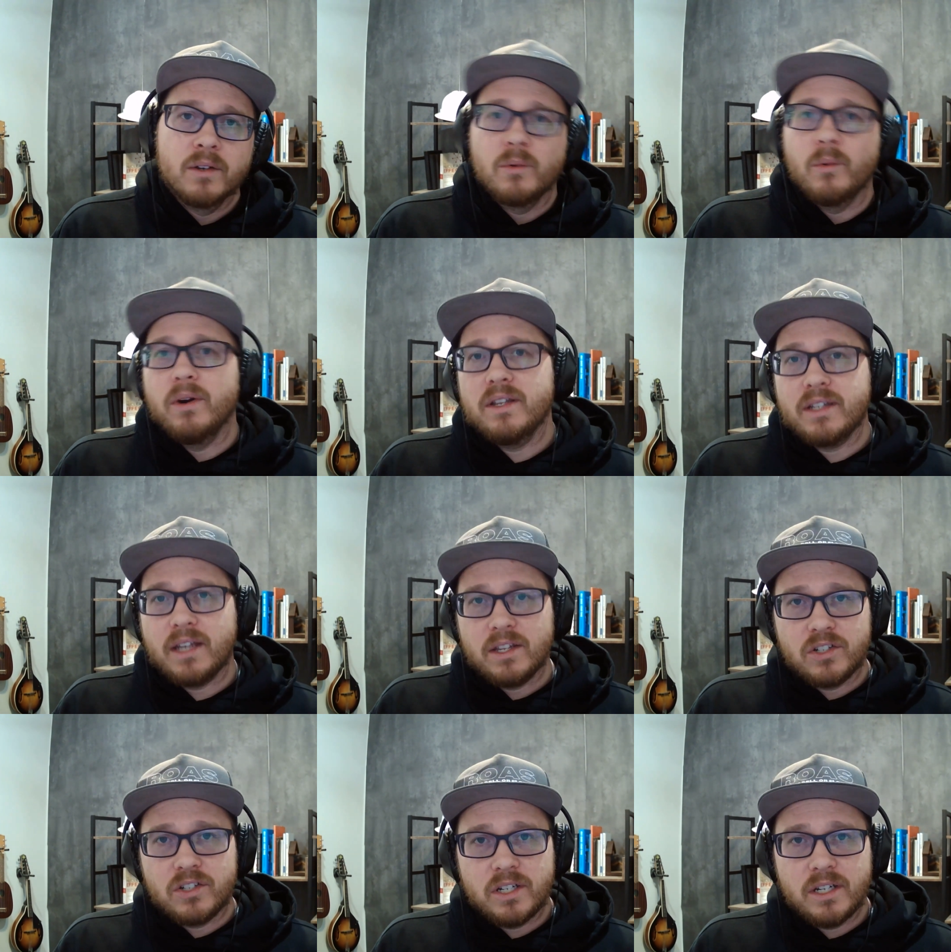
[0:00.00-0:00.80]
What is
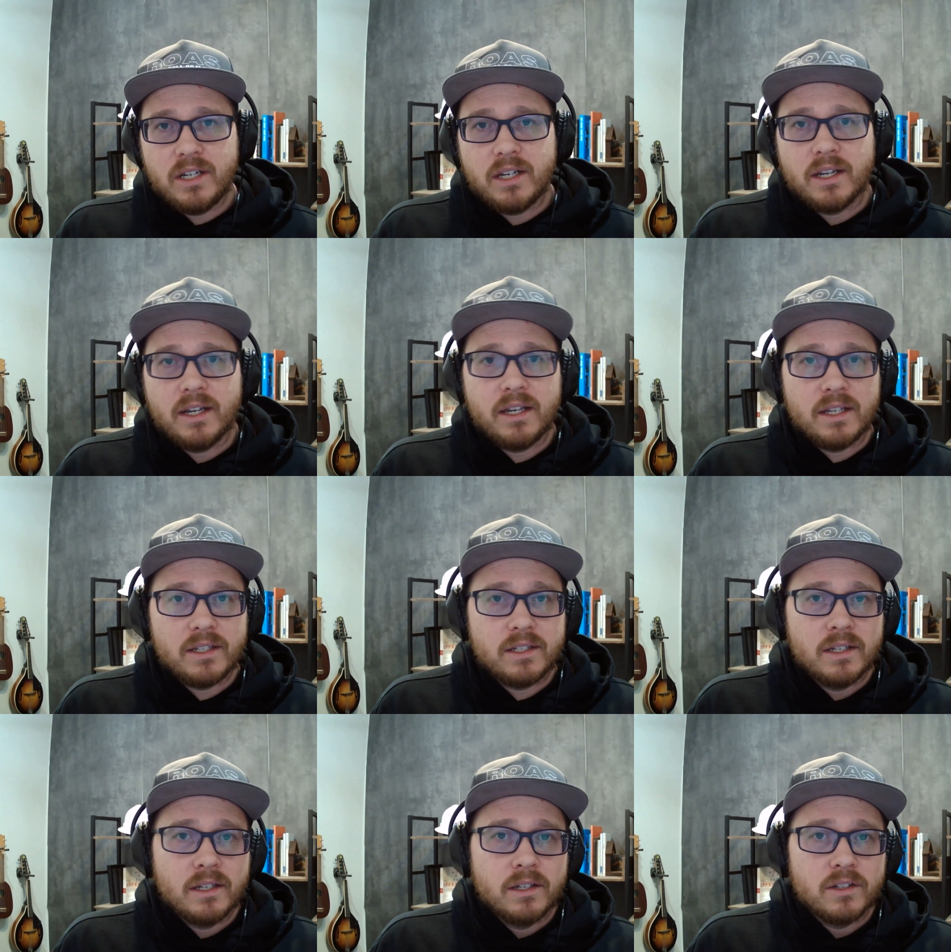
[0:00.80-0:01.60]
SGE? It
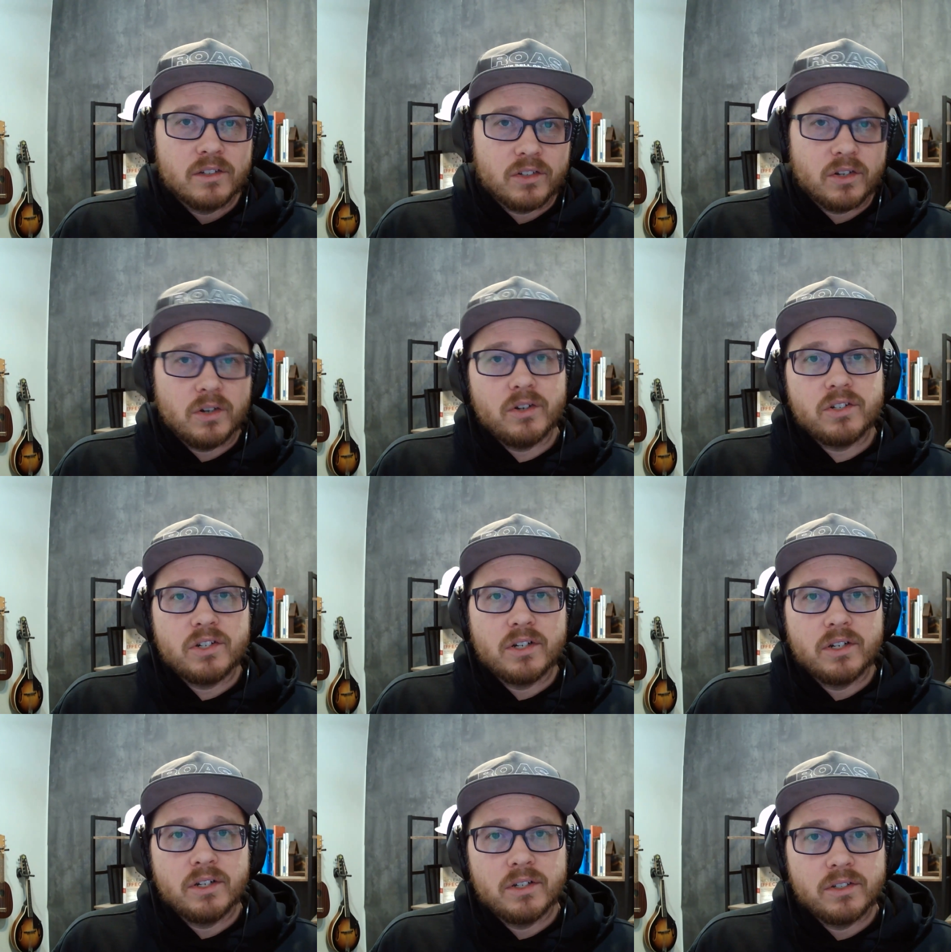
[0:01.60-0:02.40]
is Search